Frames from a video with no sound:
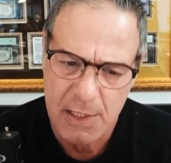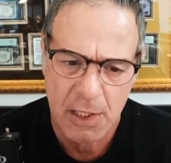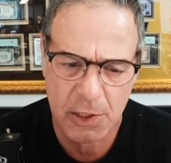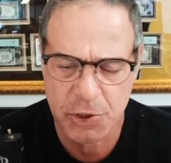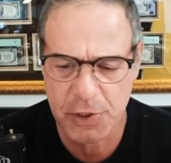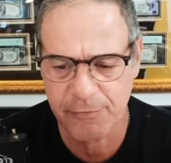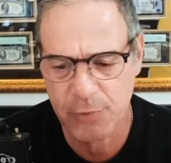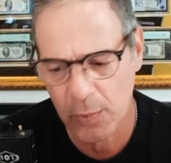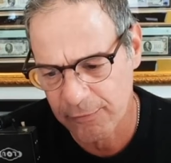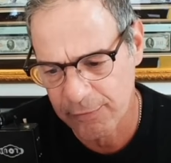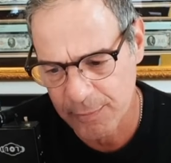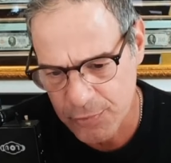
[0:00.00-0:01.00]
a shift
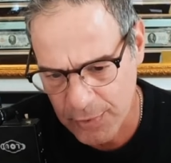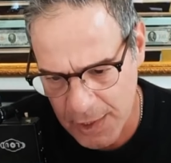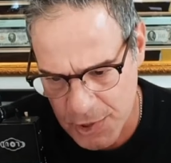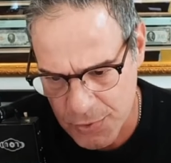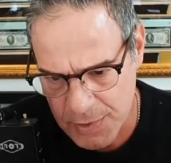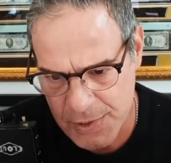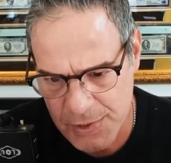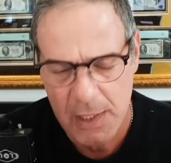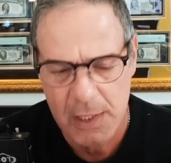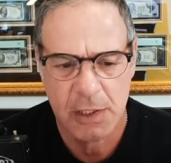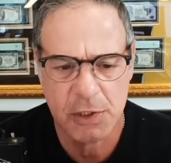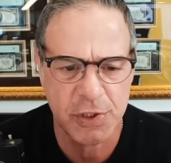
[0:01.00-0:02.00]
away from treasuries,
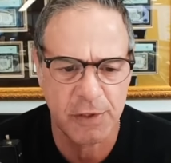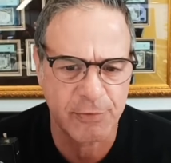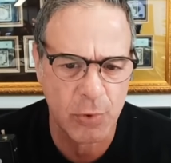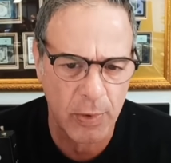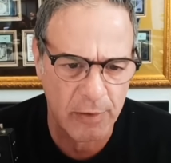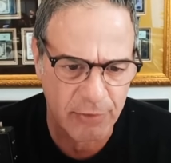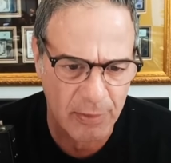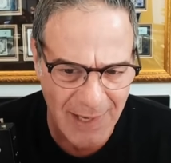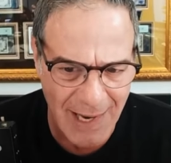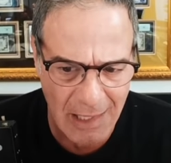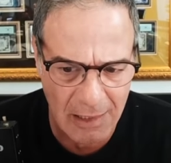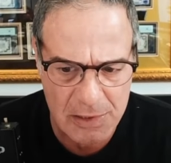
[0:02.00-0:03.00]
a shift away from
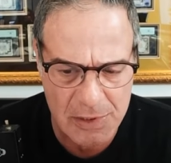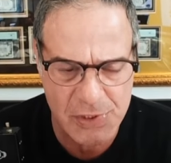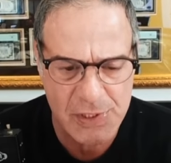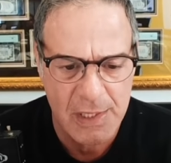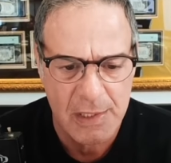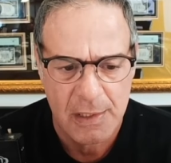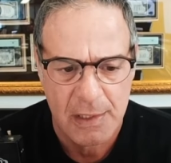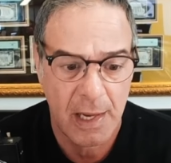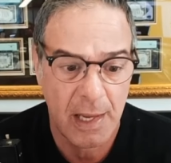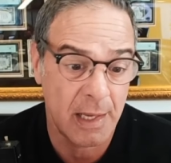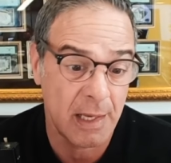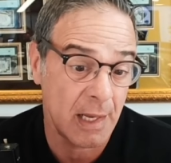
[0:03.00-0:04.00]
dollars,
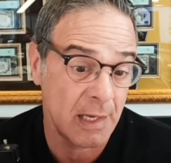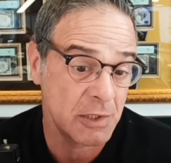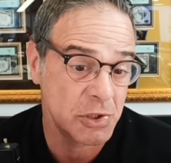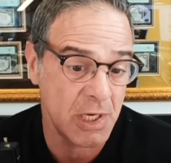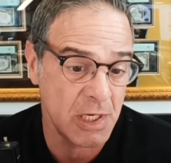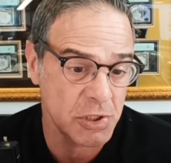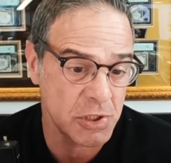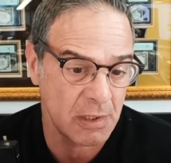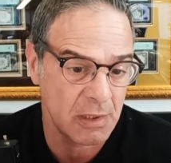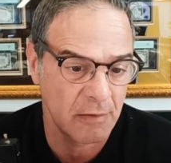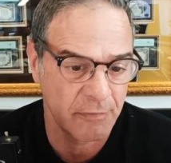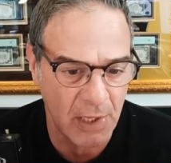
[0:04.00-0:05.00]
and, and a changing
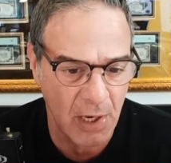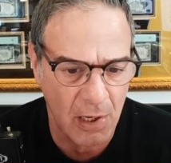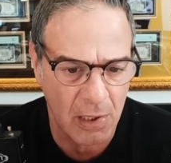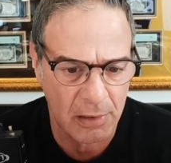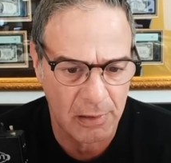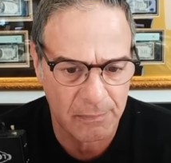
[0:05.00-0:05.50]
of the guard.